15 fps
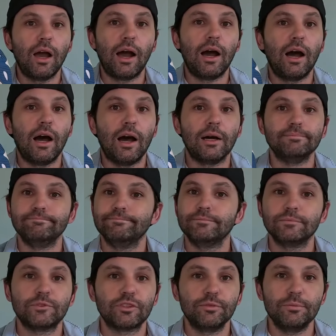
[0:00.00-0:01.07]

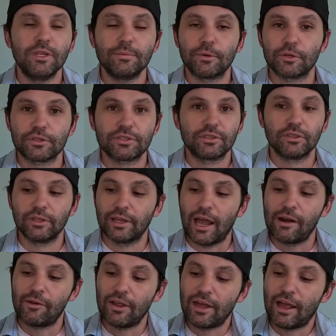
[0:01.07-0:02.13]
To me personally,
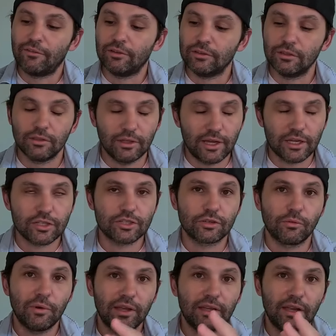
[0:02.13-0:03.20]
I'd rather have a little
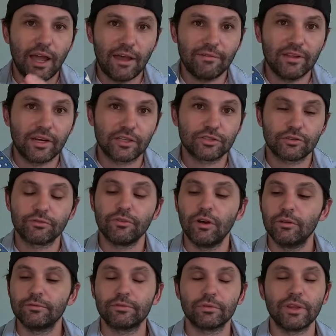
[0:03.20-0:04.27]
extra weight, have that extra
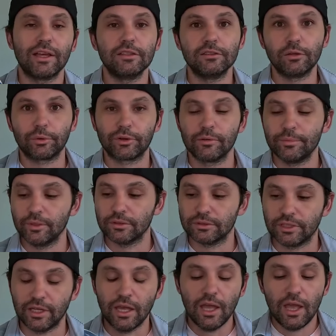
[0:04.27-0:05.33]
foam for that
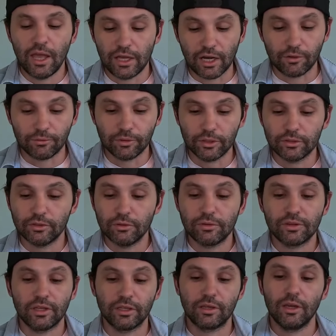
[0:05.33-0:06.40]
durability. And I really do
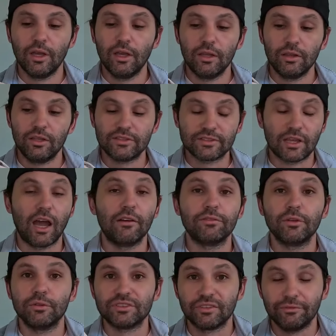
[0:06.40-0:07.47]
think the
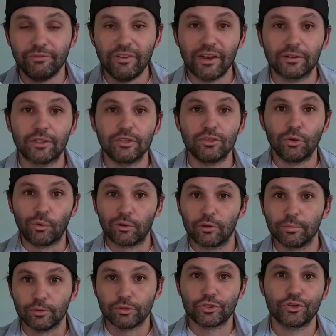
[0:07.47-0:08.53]
Skyflow is a very
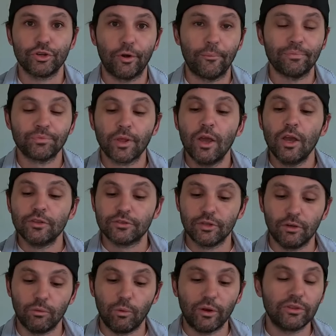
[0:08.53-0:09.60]
durable shoe.
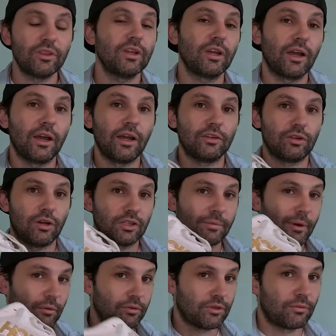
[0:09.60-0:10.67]
So one thing I talked
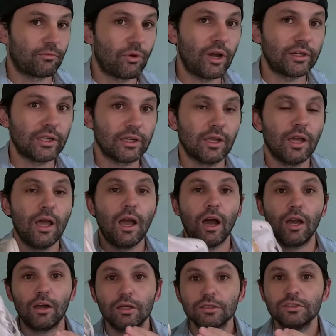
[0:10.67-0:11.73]
about with the running,
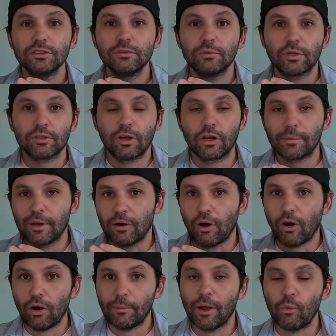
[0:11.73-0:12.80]
I also want to talk about
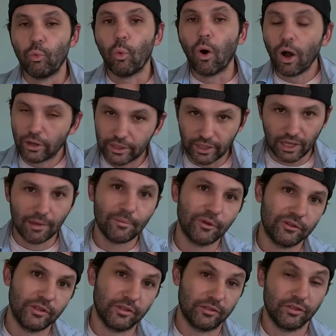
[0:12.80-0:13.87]
all my walking I've
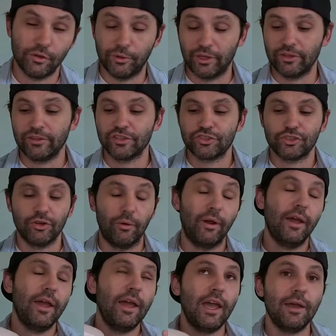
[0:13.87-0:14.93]
been doing in this shoe.
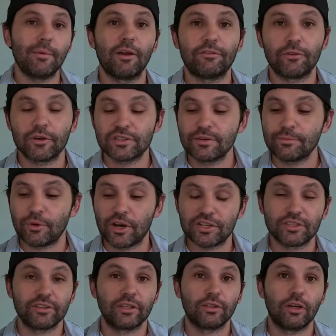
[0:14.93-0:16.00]
In my first
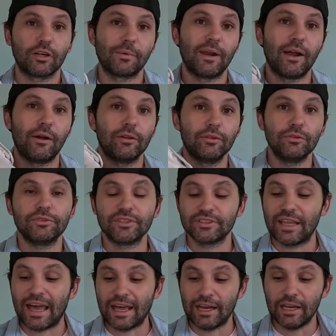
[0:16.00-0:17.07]
impressions, I talked about how I use
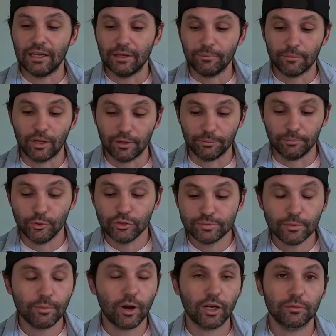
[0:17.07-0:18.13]
this at an
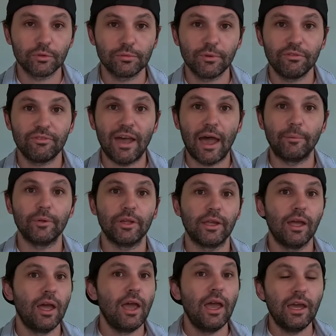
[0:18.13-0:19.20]
amusement park with my family.